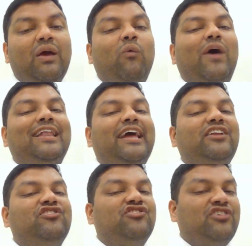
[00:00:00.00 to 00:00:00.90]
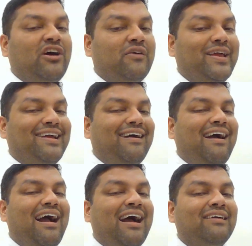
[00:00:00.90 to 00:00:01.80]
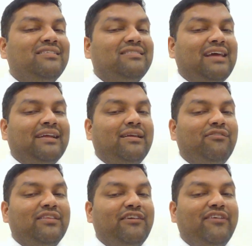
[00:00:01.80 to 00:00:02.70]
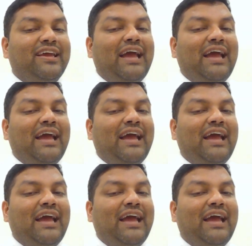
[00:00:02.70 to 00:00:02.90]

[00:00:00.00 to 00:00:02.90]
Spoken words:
while ensuring a higher standard of living